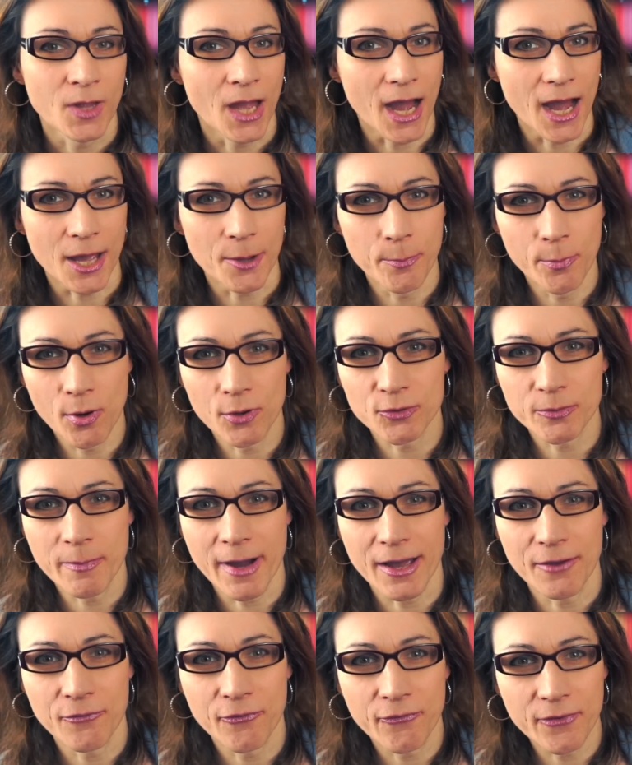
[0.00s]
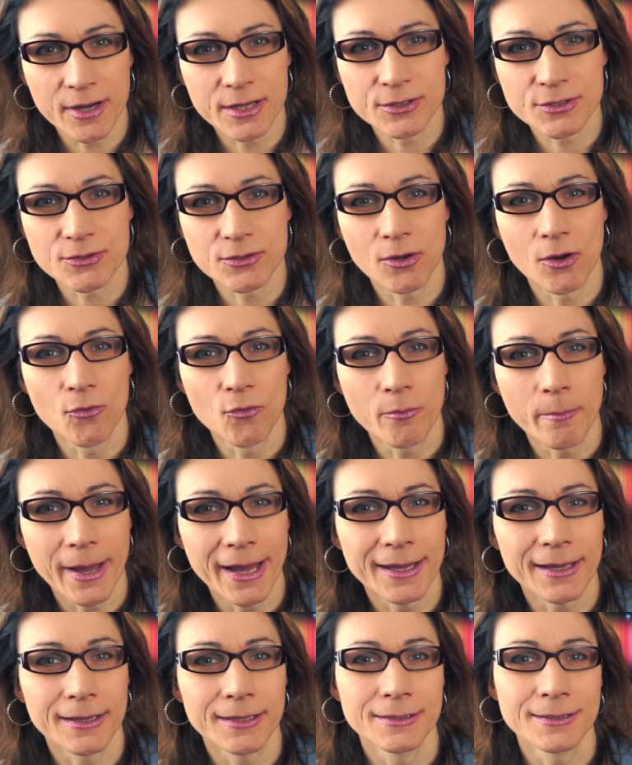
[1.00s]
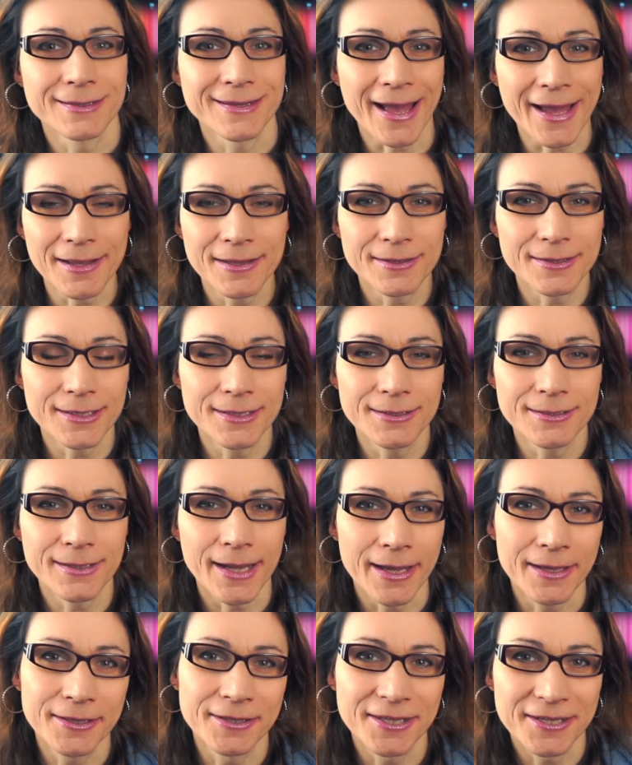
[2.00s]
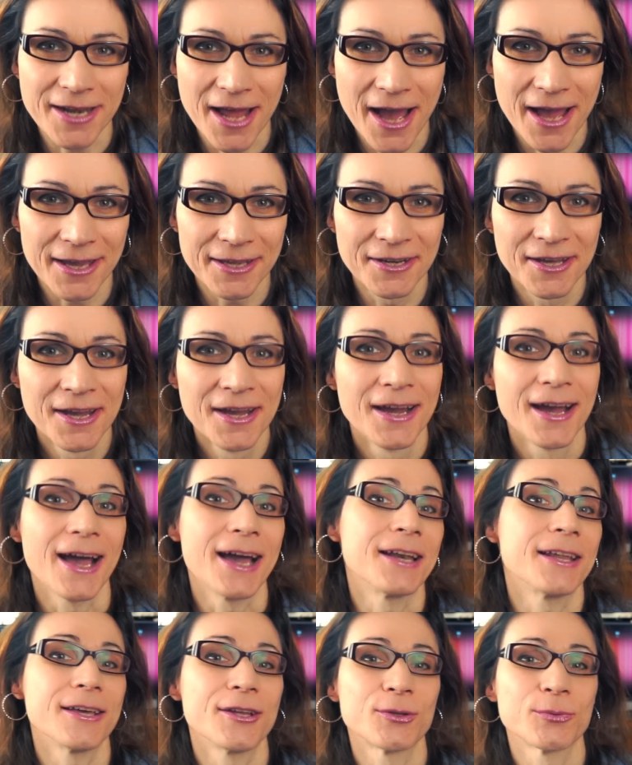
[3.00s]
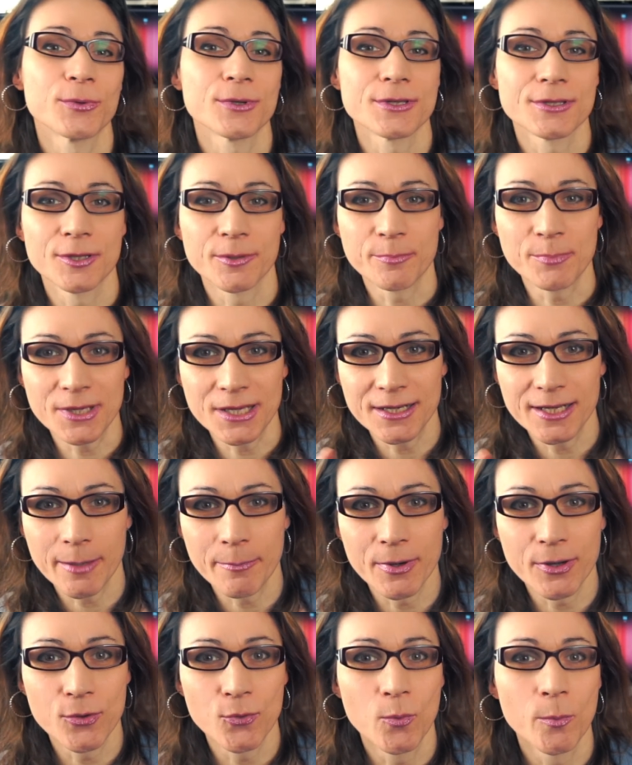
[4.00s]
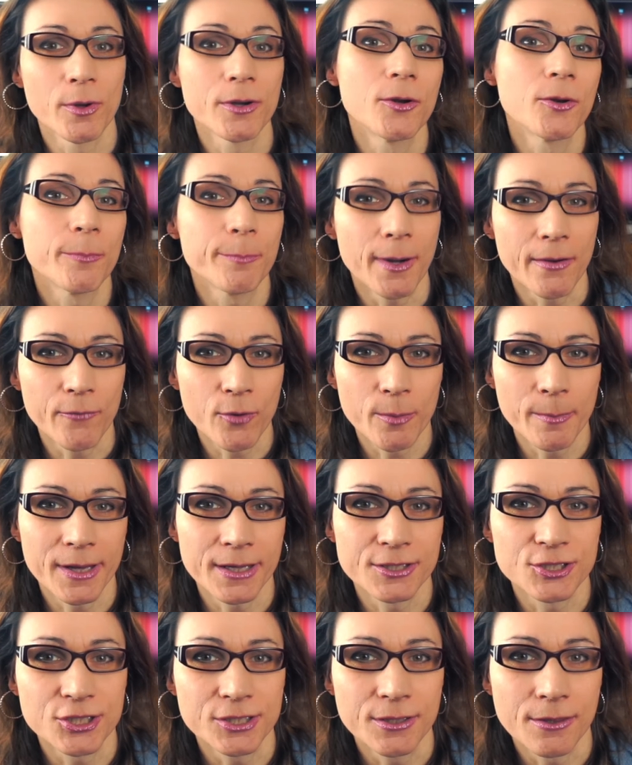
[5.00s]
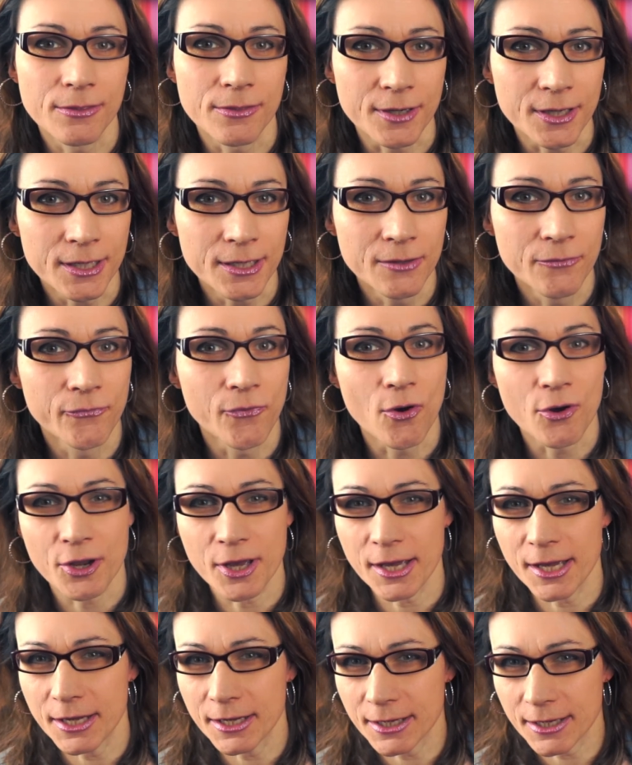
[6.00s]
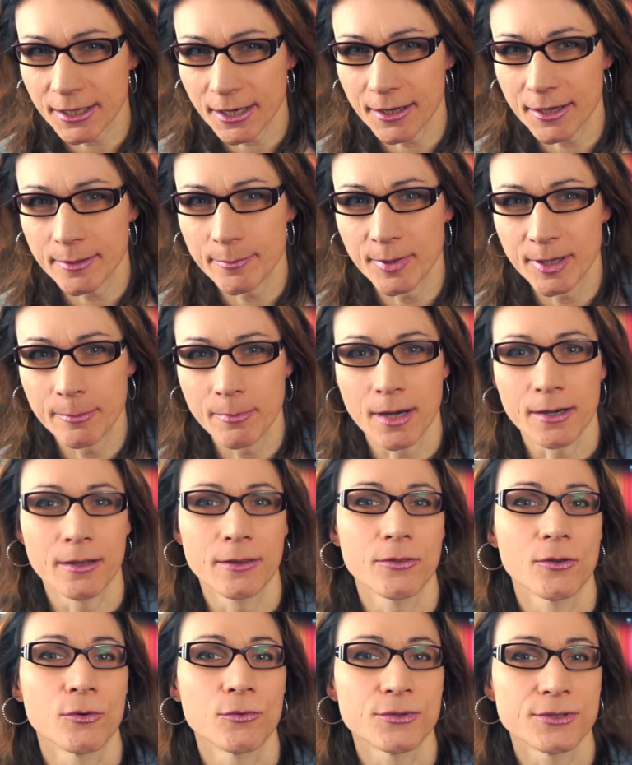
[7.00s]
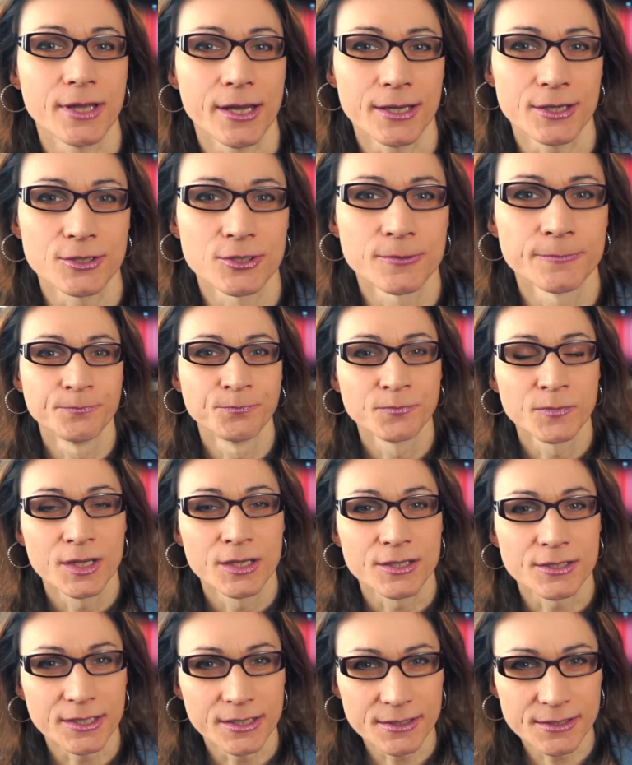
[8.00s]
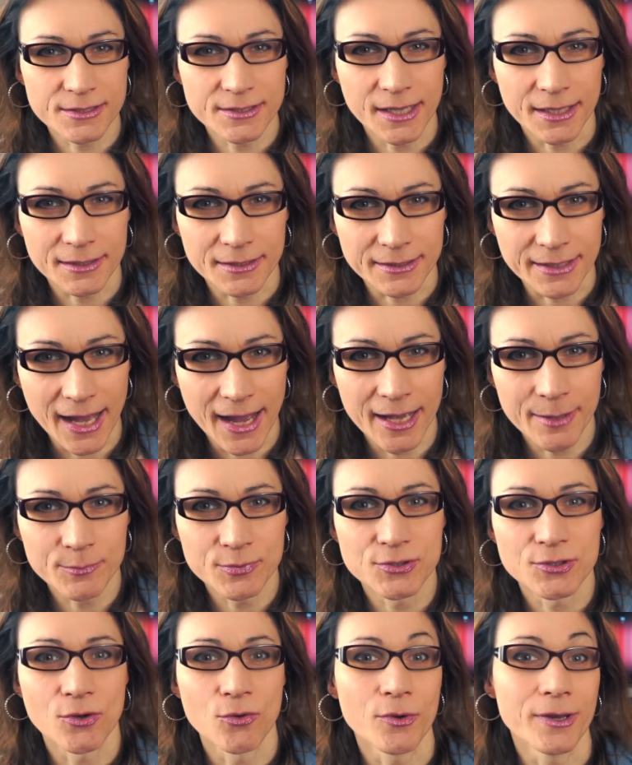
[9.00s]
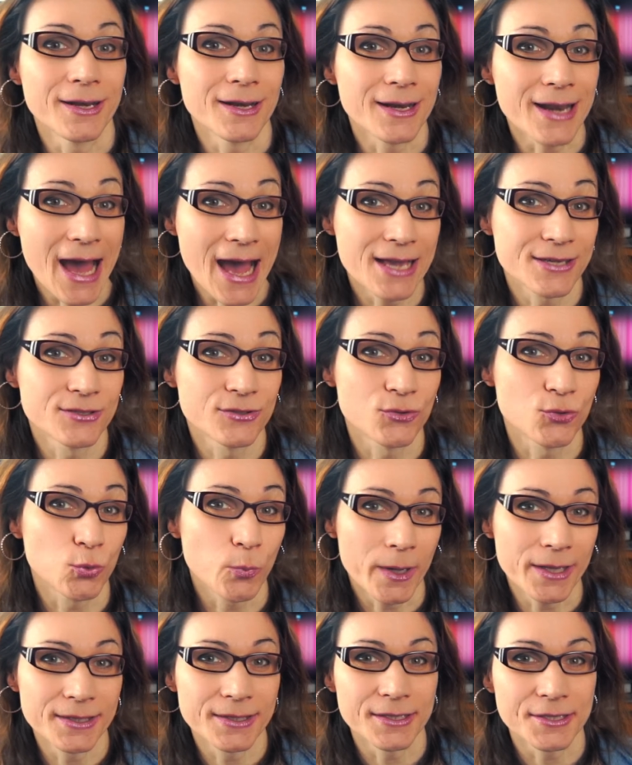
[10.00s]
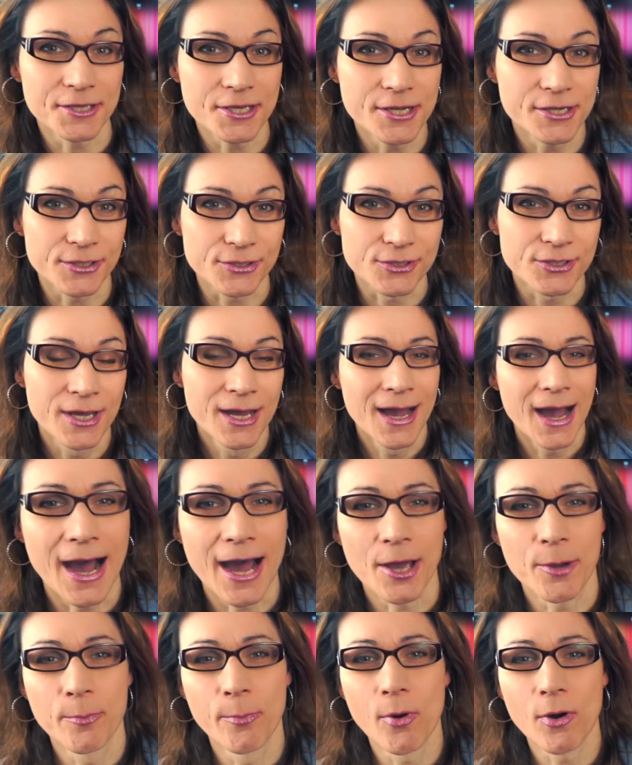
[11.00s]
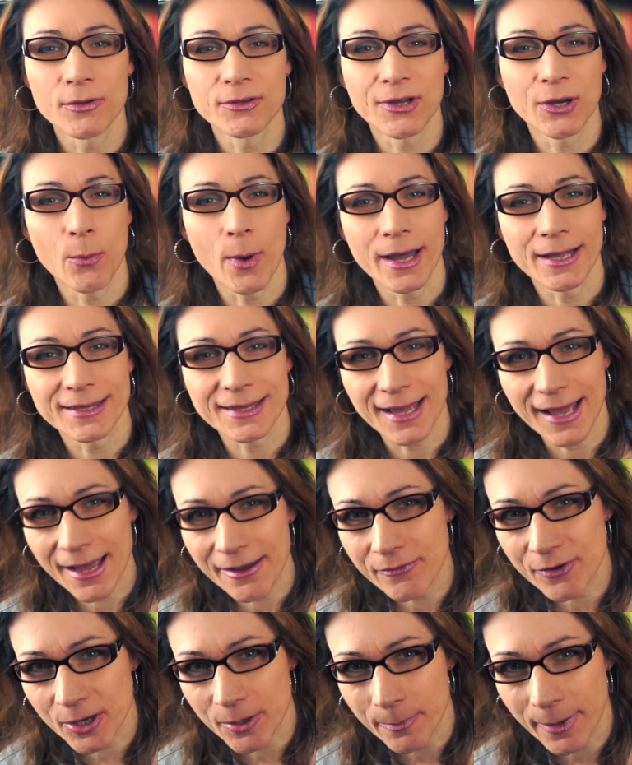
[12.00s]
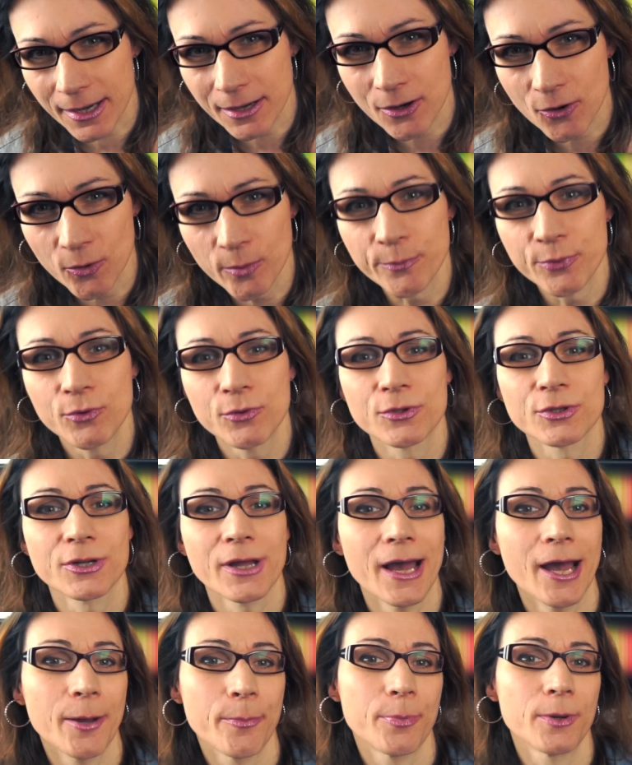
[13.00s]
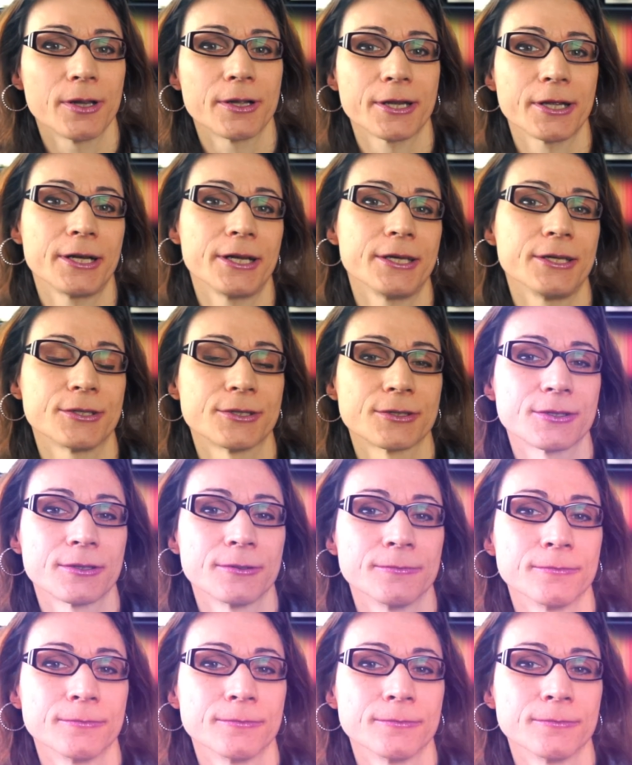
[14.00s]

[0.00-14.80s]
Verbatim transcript: I bought my first own Mac in nineteen ninety-nine, and it was the B W model Power Mac G three for incredibly money in those days. Since that time, so in last twenty years, I bought quite every Mac computer Apple released.